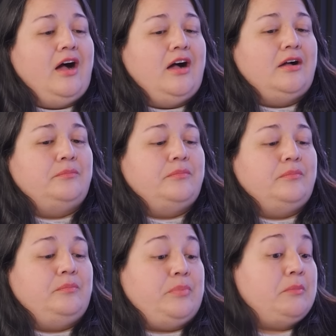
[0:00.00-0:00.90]

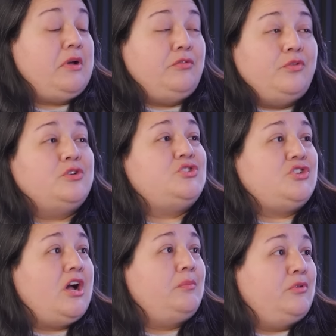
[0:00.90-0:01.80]
But my
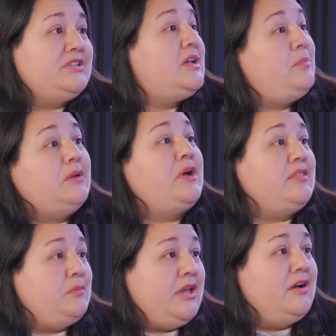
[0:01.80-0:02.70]
first job was at Bed
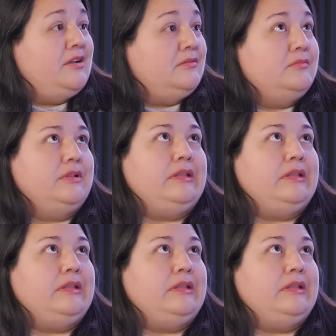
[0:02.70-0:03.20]
Bath & Beyond.